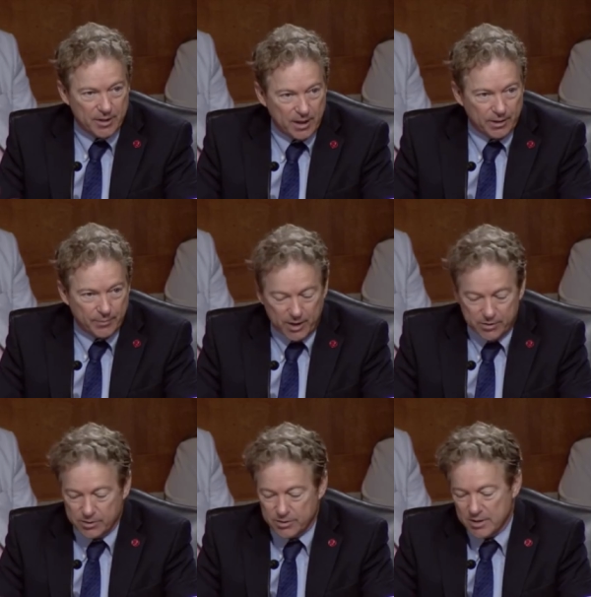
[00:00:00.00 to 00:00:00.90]
daily
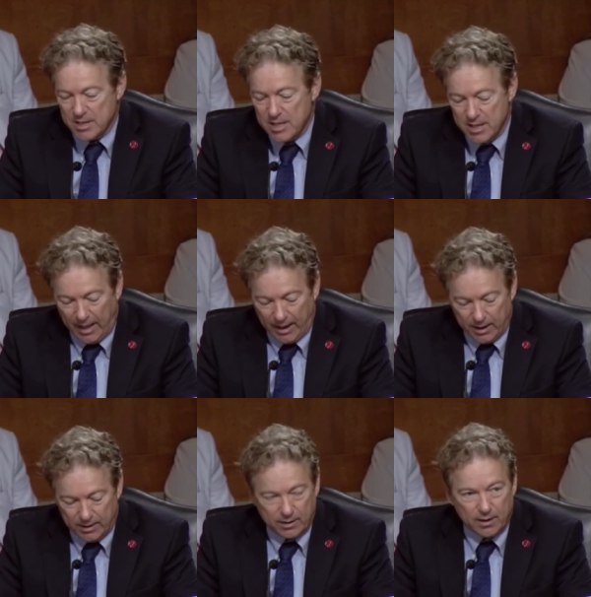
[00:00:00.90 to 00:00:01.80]
basis
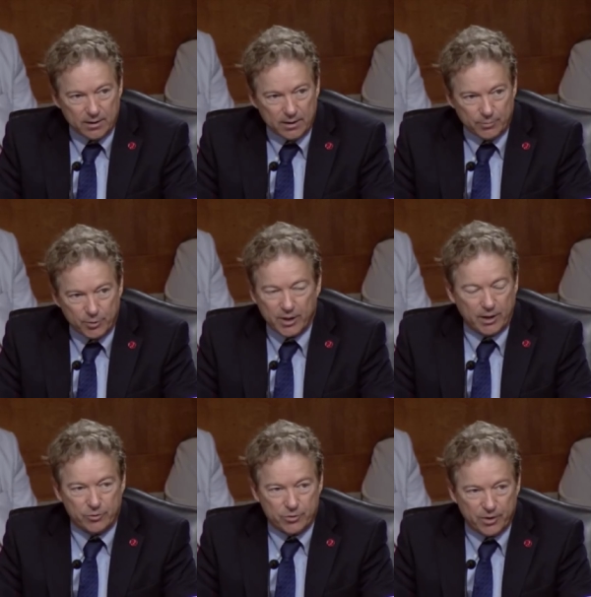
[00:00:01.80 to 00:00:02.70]
and uh,
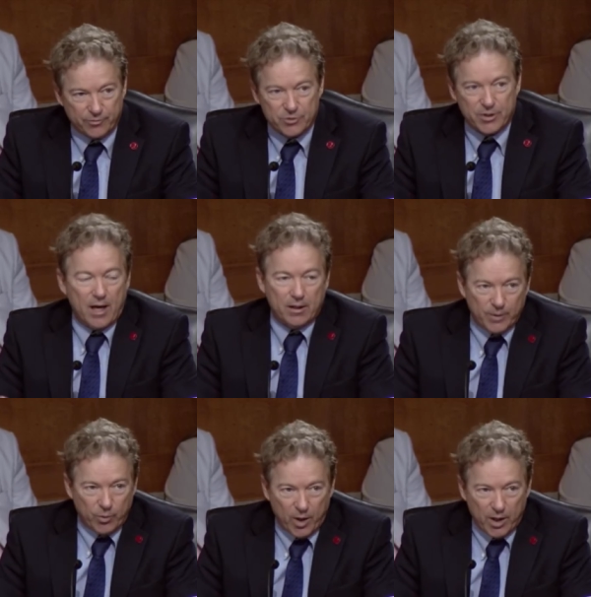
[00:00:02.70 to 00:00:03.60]
protect yourself. There's got to
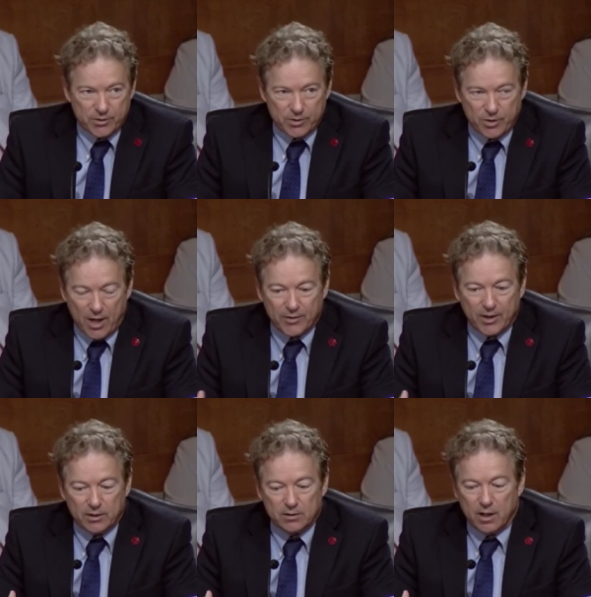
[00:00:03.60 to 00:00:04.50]
be ways. And so I
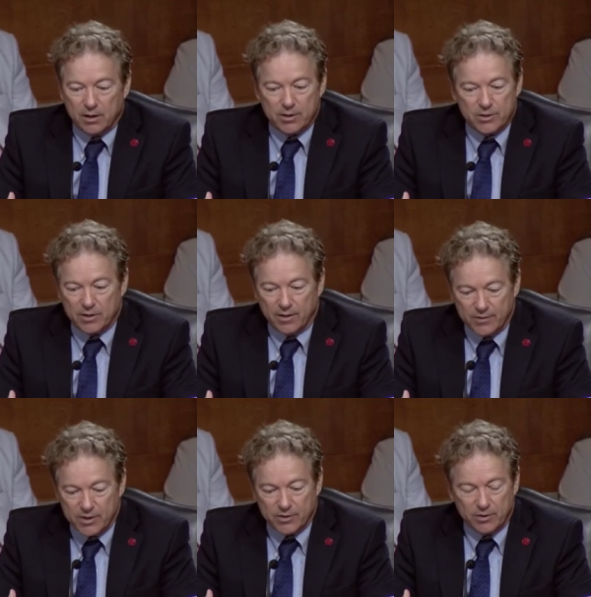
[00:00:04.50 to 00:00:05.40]
think a lot of this stuff
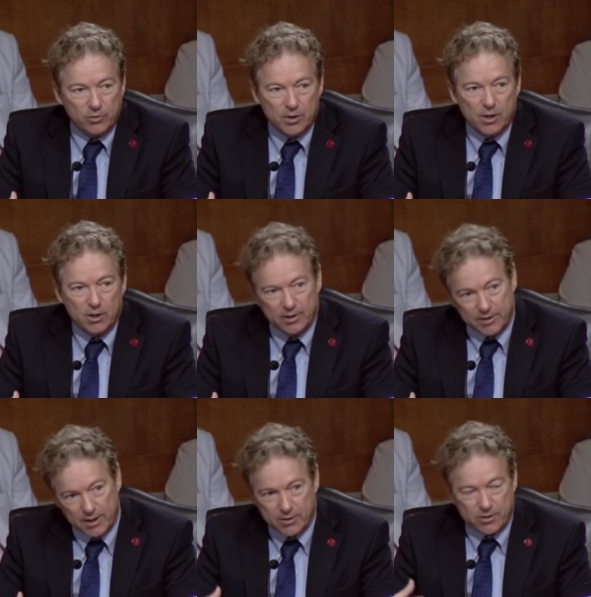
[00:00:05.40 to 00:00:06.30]
isn't
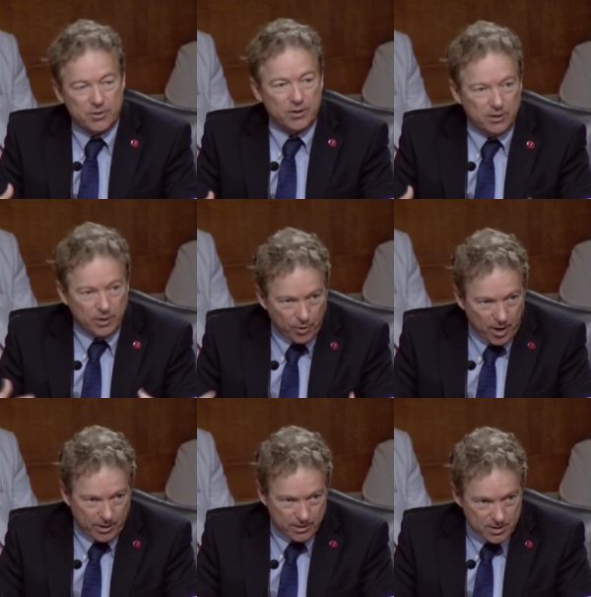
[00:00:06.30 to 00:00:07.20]
necessarily
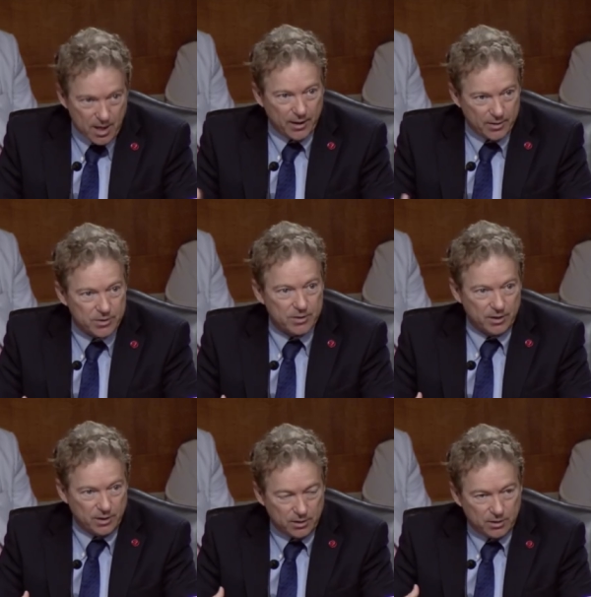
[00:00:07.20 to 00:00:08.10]
rocket science.
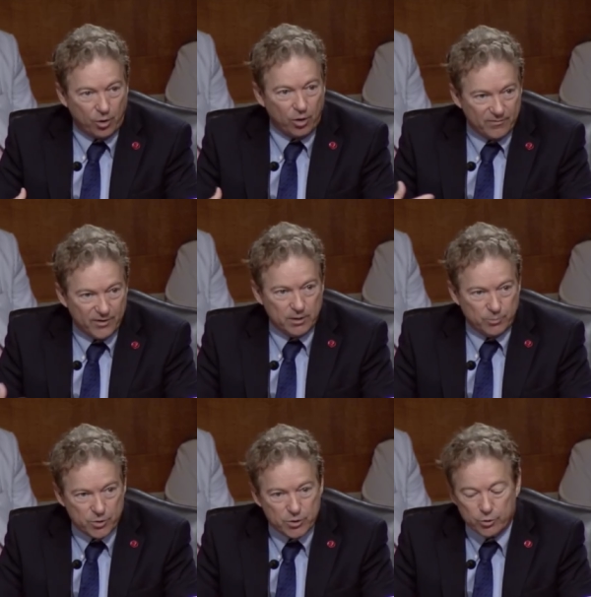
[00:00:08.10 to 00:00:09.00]
The there are
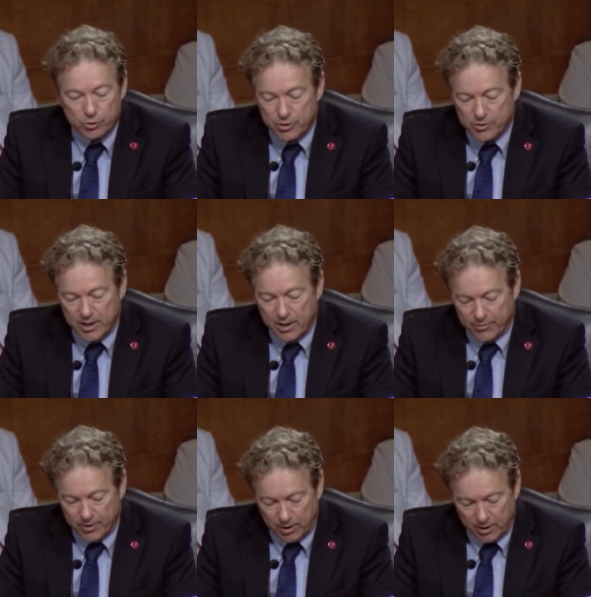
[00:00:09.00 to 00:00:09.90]
available solutions out
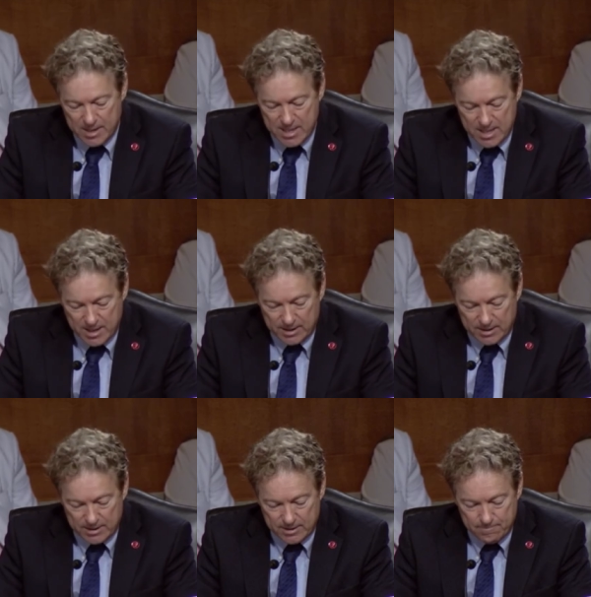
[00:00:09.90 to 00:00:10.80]
there,
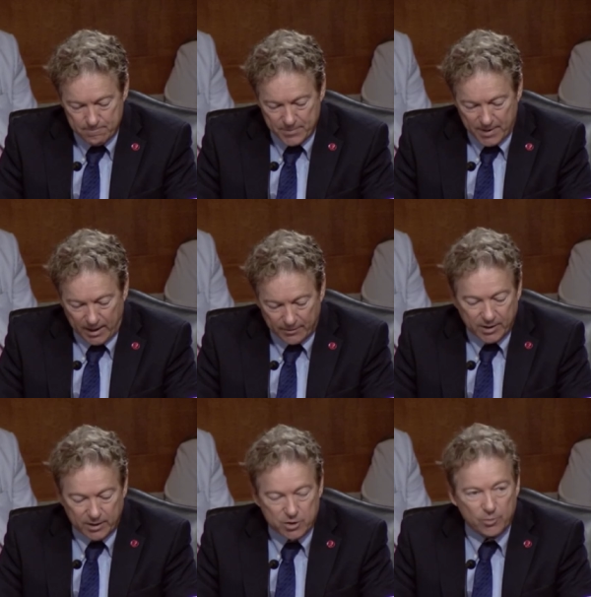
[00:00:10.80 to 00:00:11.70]
um, and I
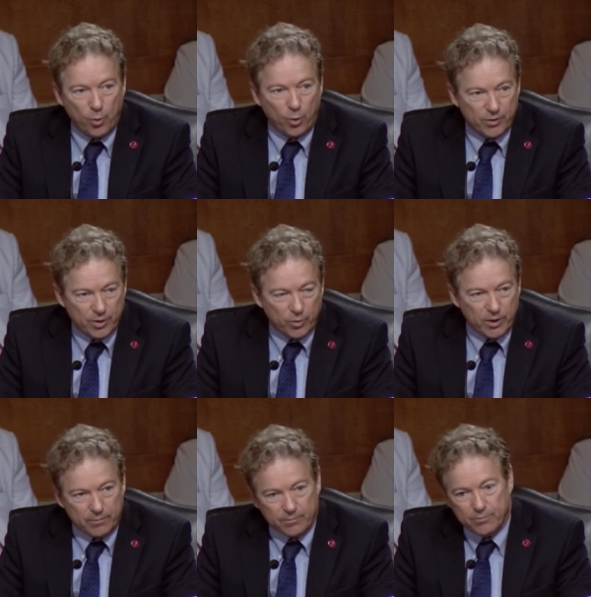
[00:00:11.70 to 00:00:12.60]
think it's important that
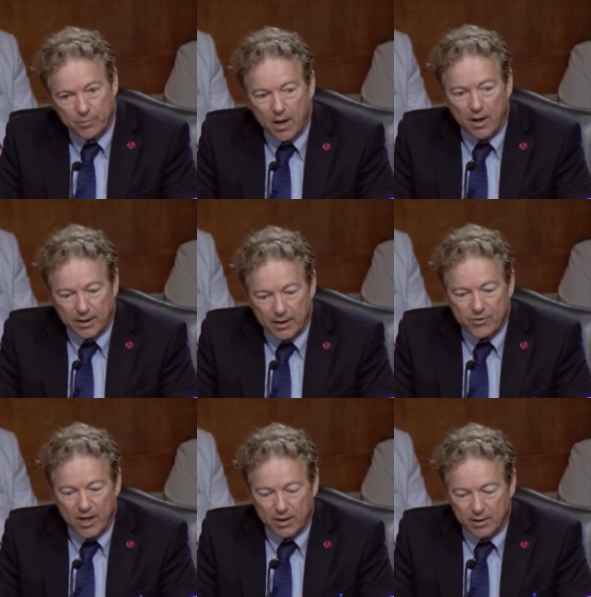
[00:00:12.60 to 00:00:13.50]
we uh, get
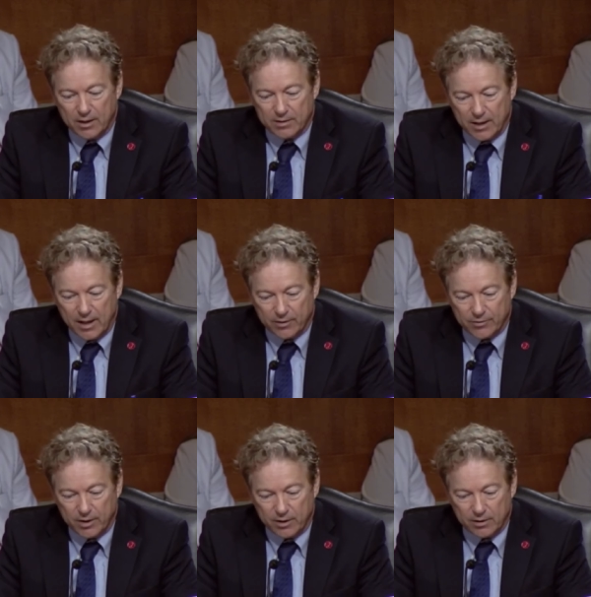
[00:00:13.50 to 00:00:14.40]
that get that out
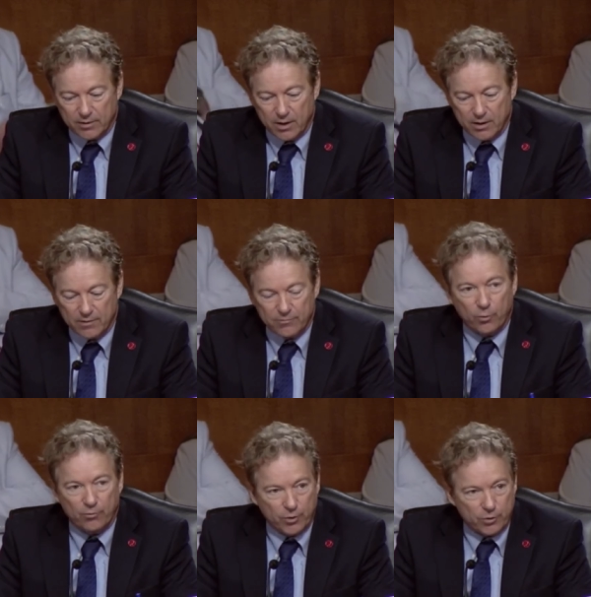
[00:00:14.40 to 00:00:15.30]
there uh,
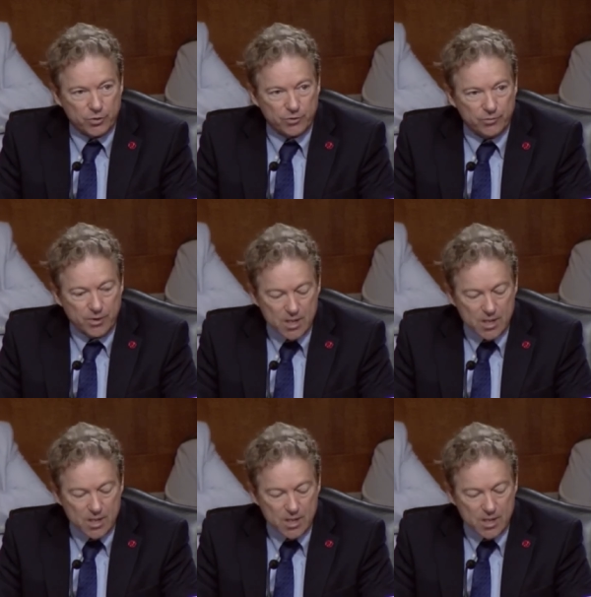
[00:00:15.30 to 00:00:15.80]
for folks to